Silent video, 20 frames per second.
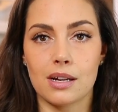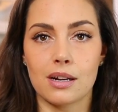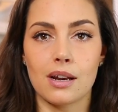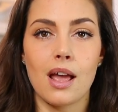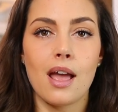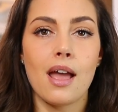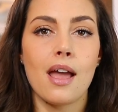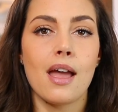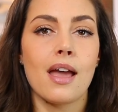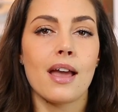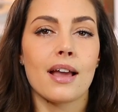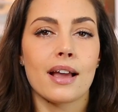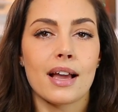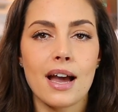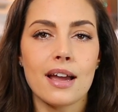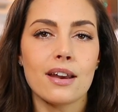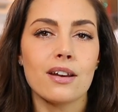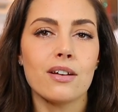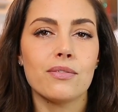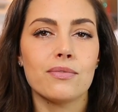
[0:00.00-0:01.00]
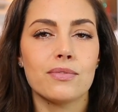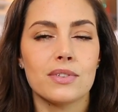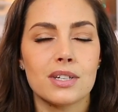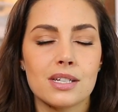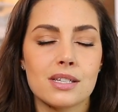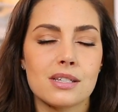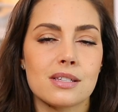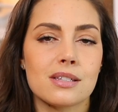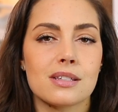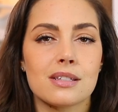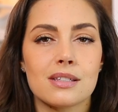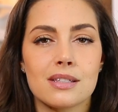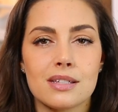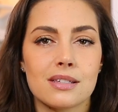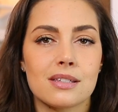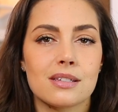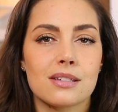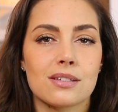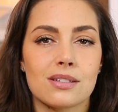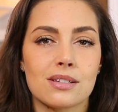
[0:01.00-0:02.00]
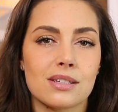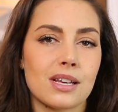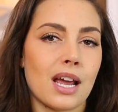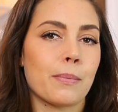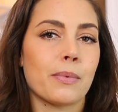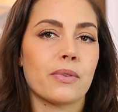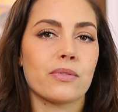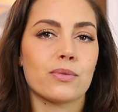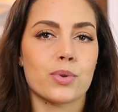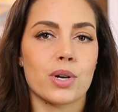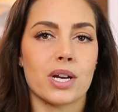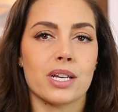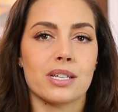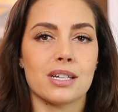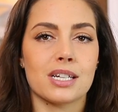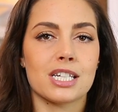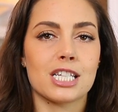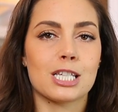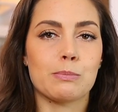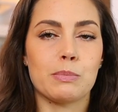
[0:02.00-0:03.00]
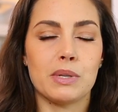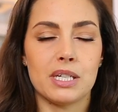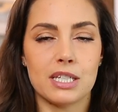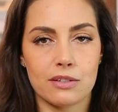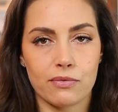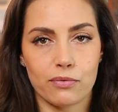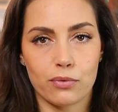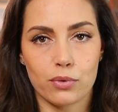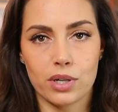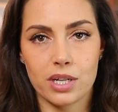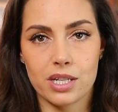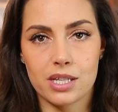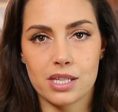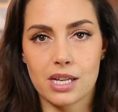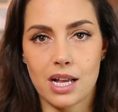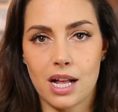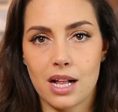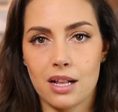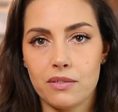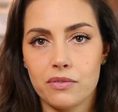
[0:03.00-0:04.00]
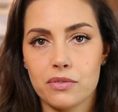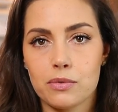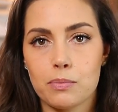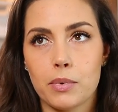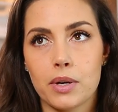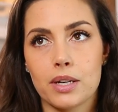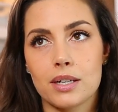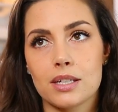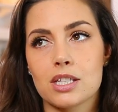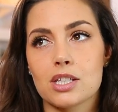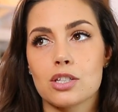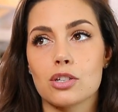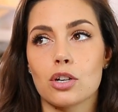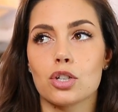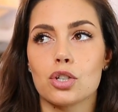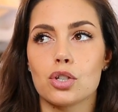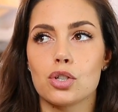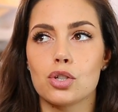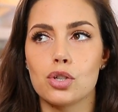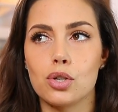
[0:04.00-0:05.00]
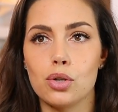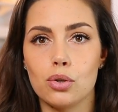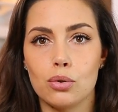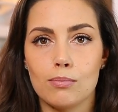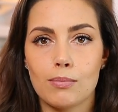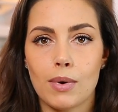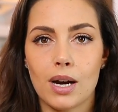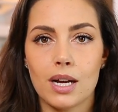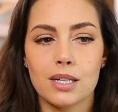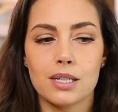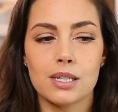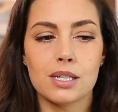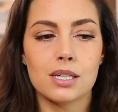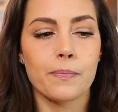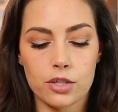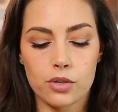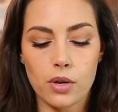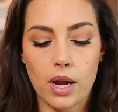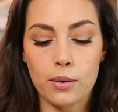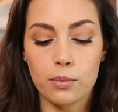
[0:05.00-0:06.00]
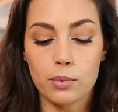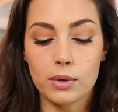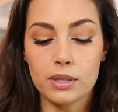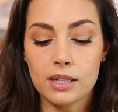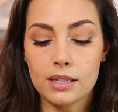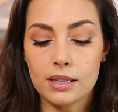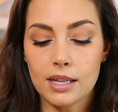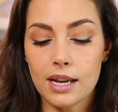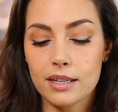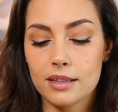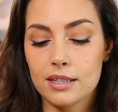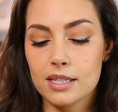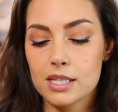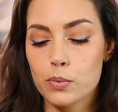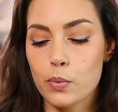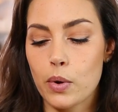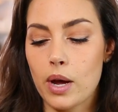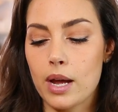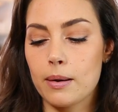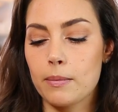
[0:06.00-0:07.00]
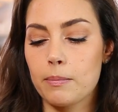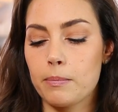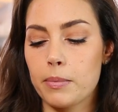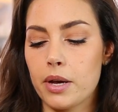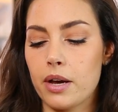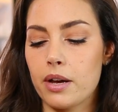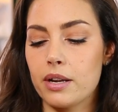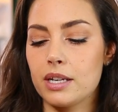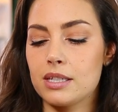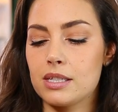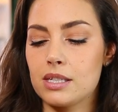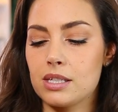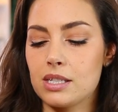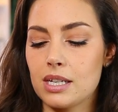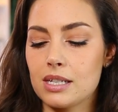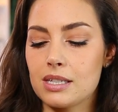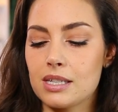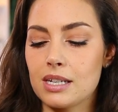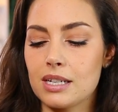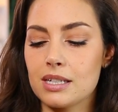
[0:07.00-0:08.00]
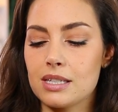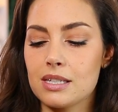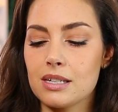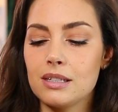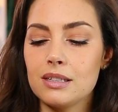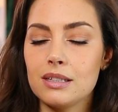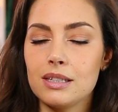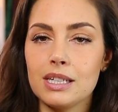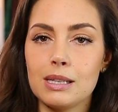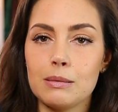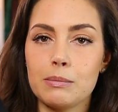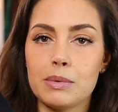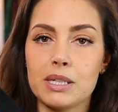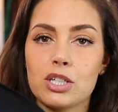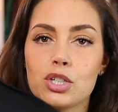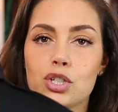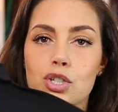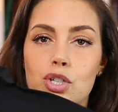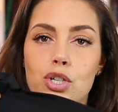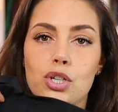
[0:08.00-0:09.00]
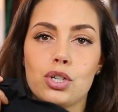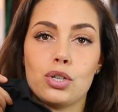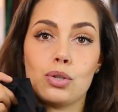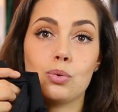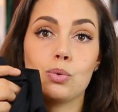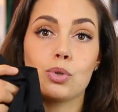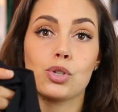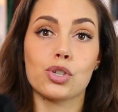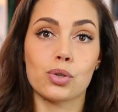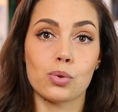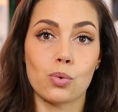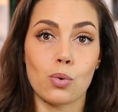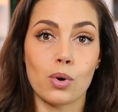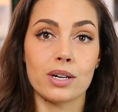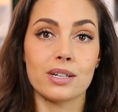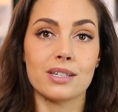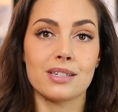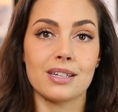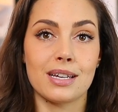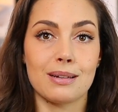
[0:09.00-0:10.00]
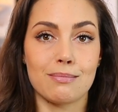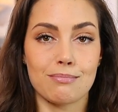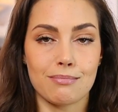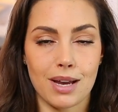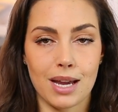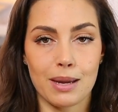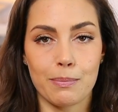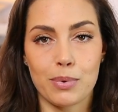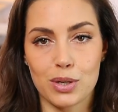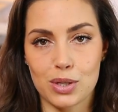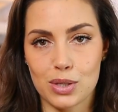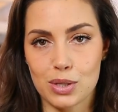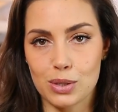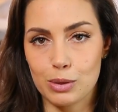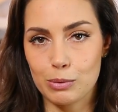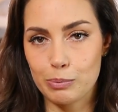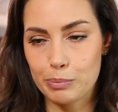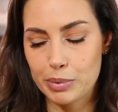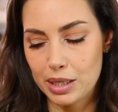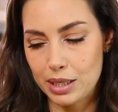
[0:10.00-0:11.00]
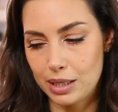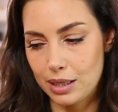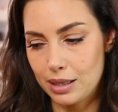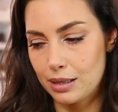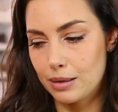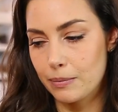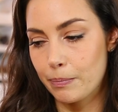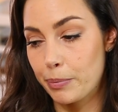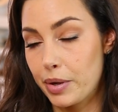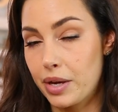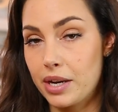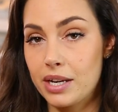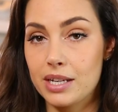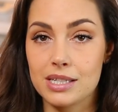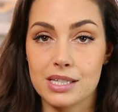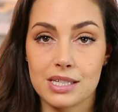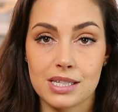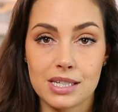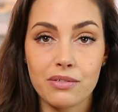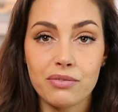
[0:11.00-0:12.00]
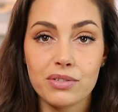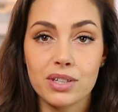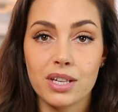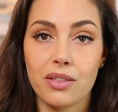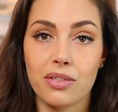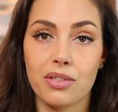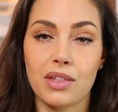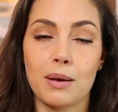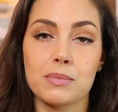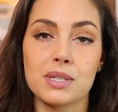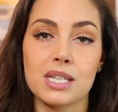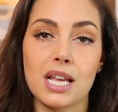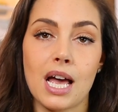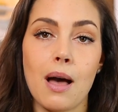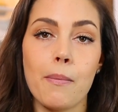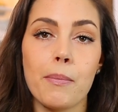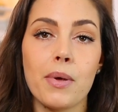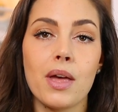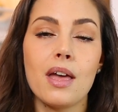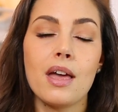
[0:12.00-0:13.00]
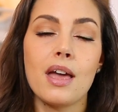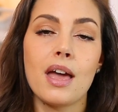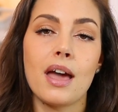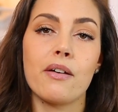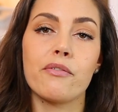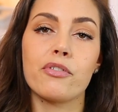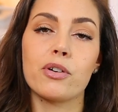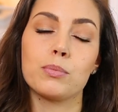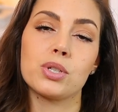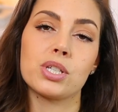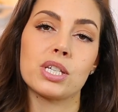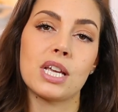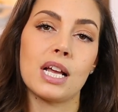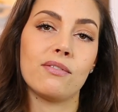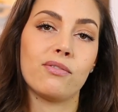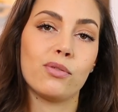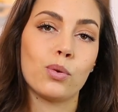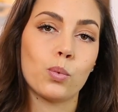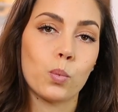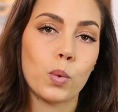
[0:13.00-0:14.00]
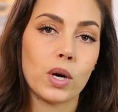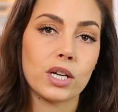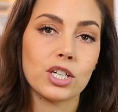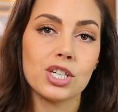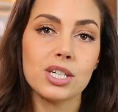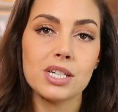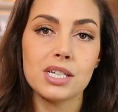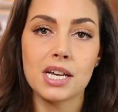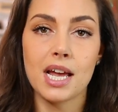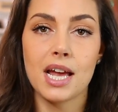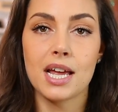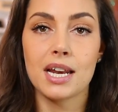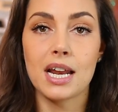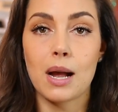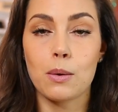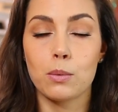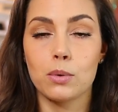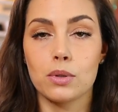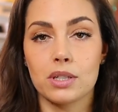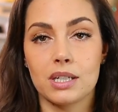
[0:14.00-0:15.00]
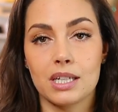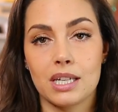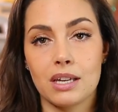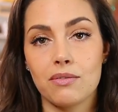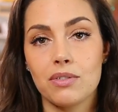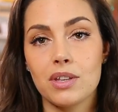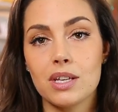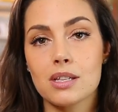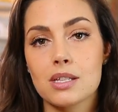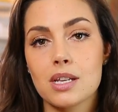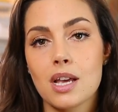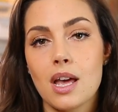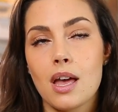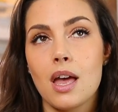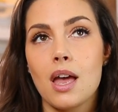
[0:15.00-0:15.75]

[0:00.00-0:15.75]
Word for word: and kind of this type of dress that speaks for itself, but it's not too much. So I really like this one, but it's just that it's a little bit too short in my personal opinion. But it's definitely a thumbs up, and from a scale from 1 to 10, I will give this,